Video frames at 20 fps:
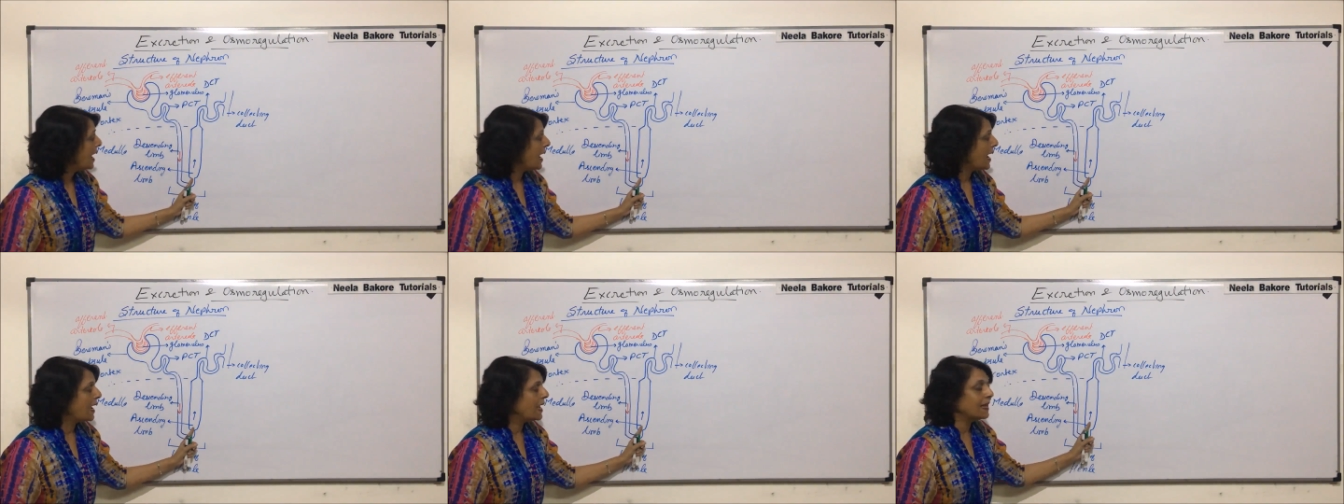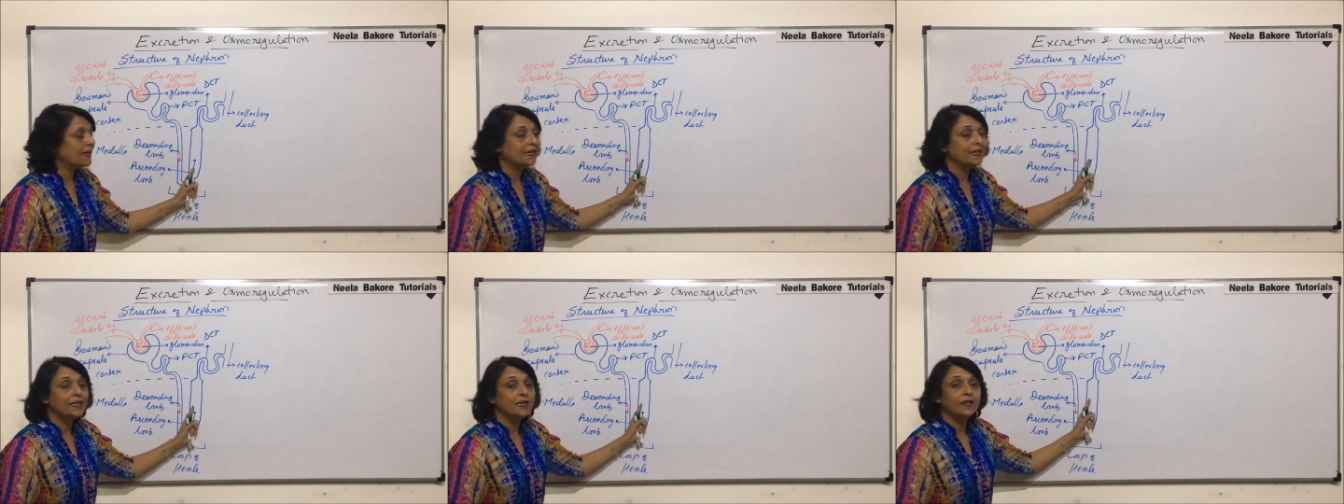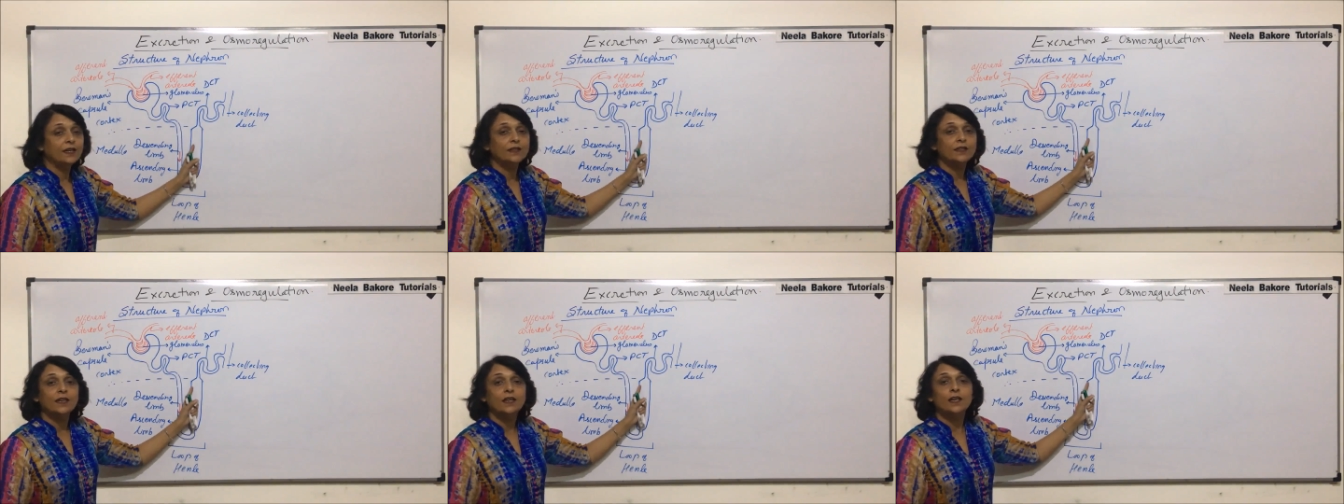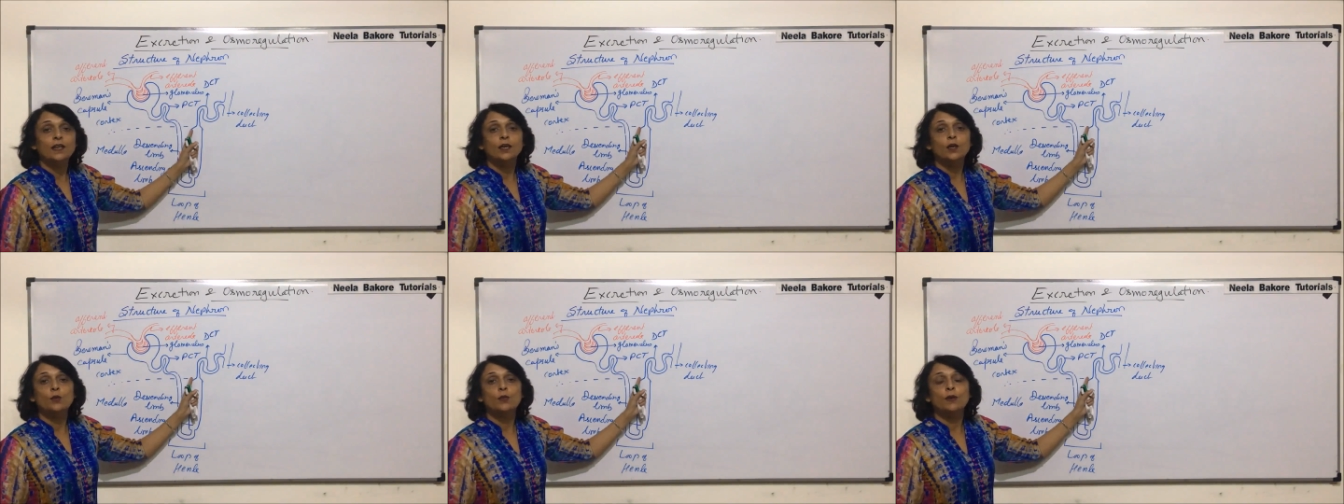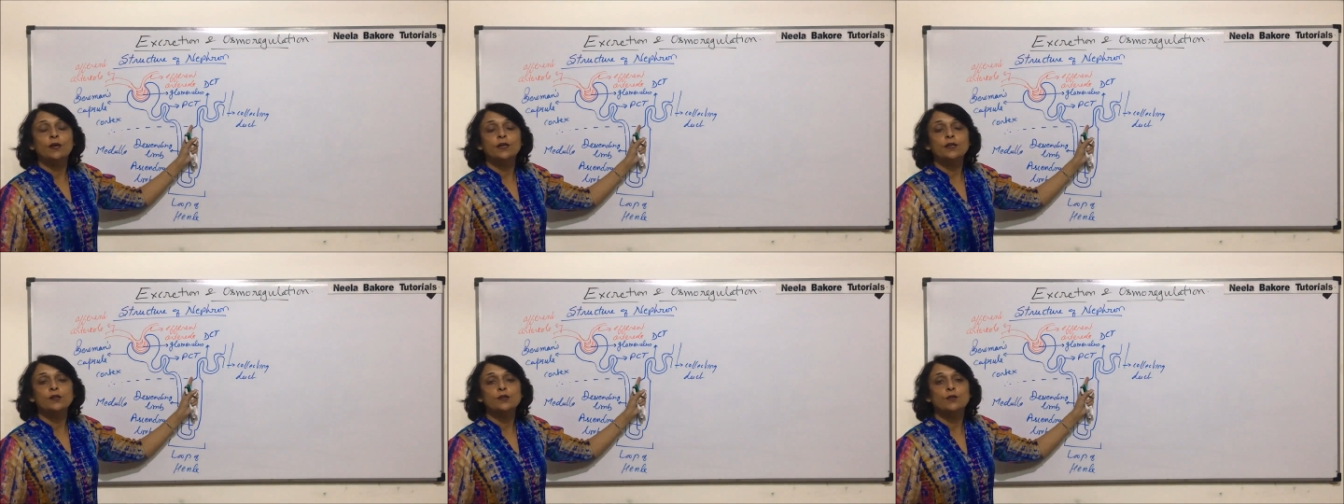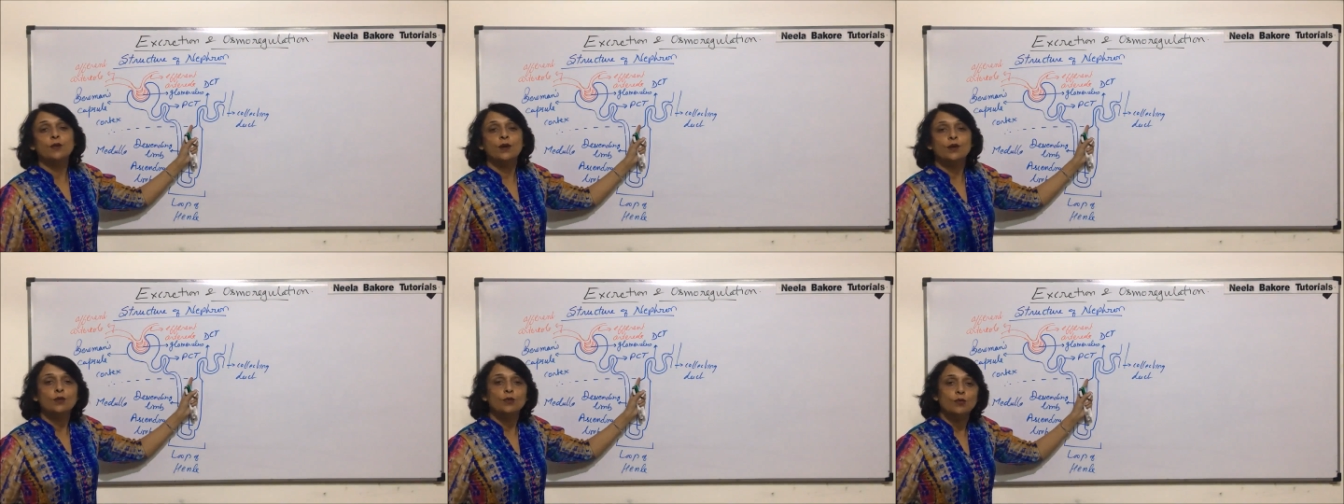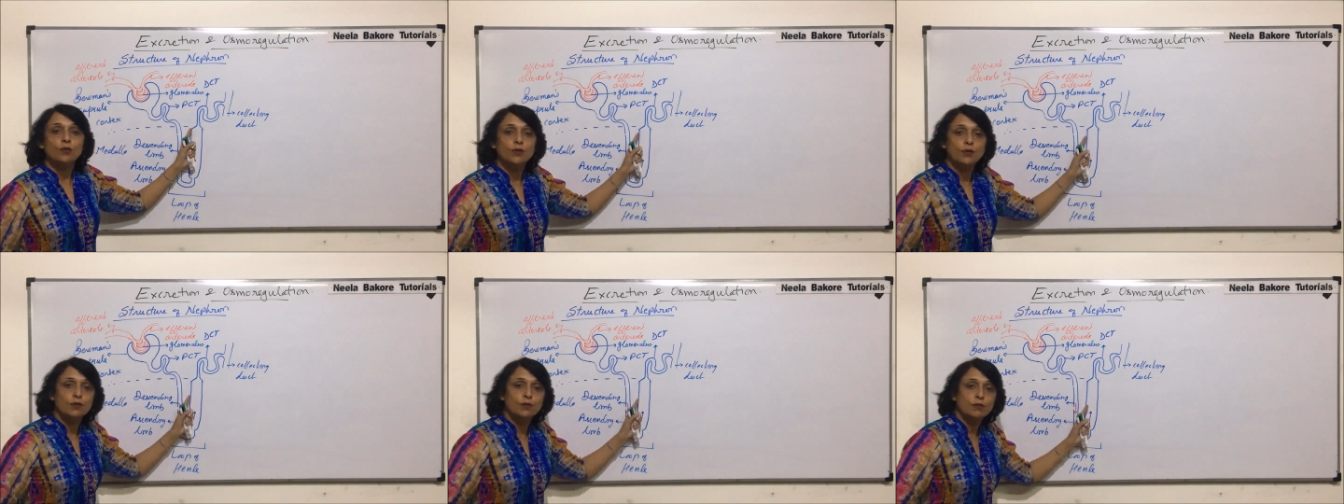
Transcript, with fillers: and here the liquid is going to